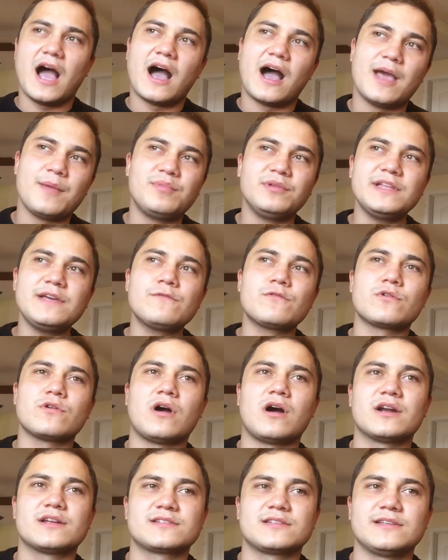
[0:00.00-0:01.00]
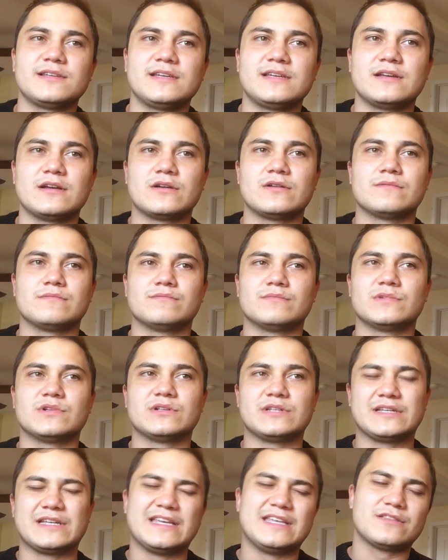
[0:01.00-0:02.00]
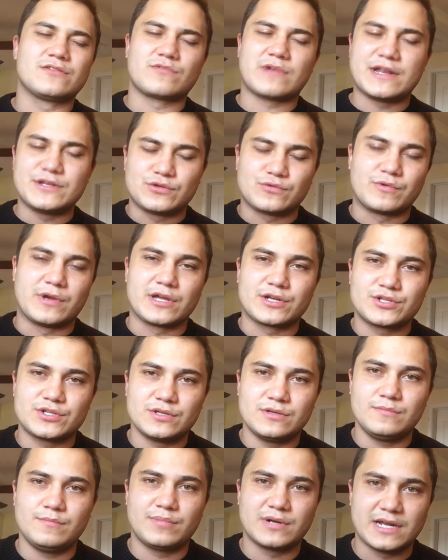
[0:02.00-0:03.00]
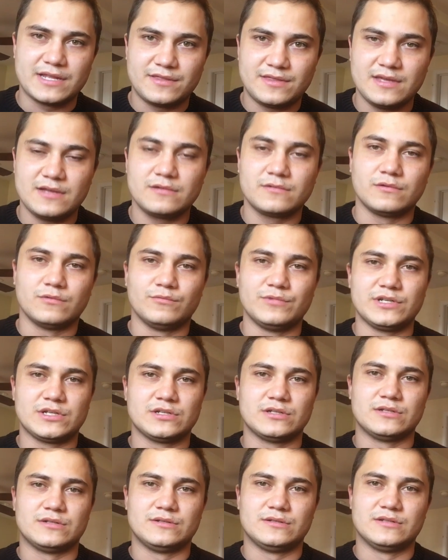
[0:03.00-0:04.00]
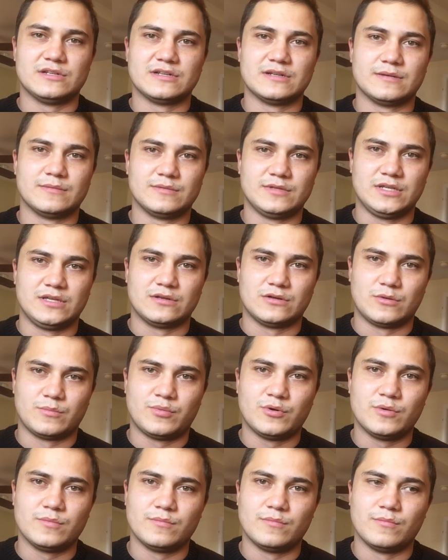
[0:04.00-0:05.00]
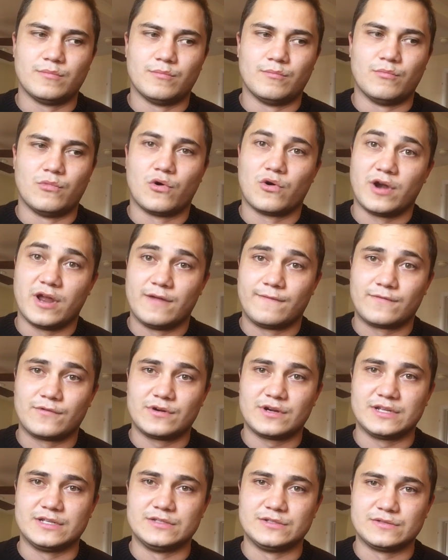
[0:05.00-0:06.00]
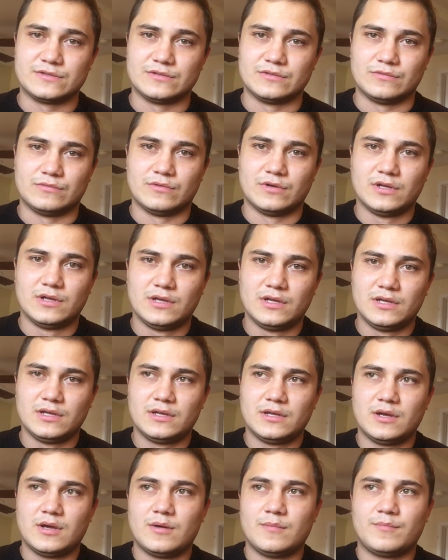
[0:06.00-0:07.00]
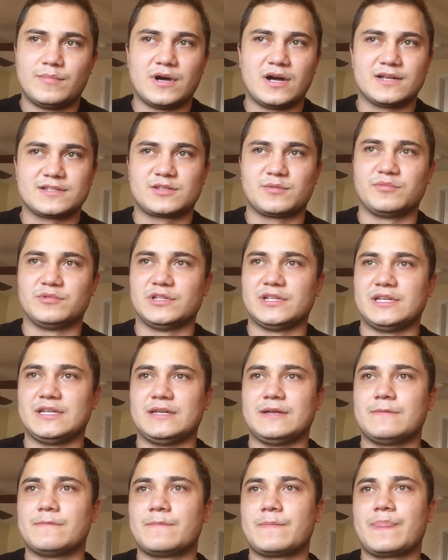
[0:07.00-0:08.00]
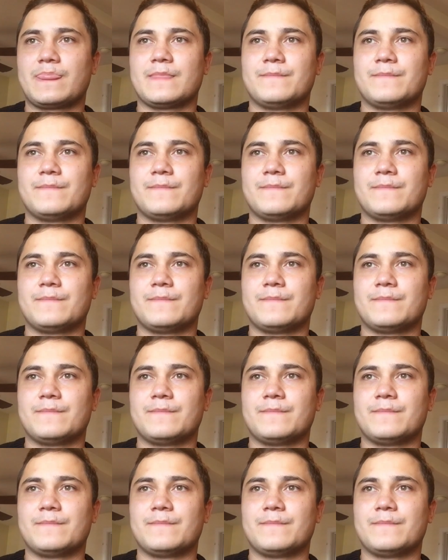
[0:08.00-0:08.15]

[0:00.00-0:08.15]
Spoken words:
I believe we're honestly in the right direction, but I think we could, put more effort into possibly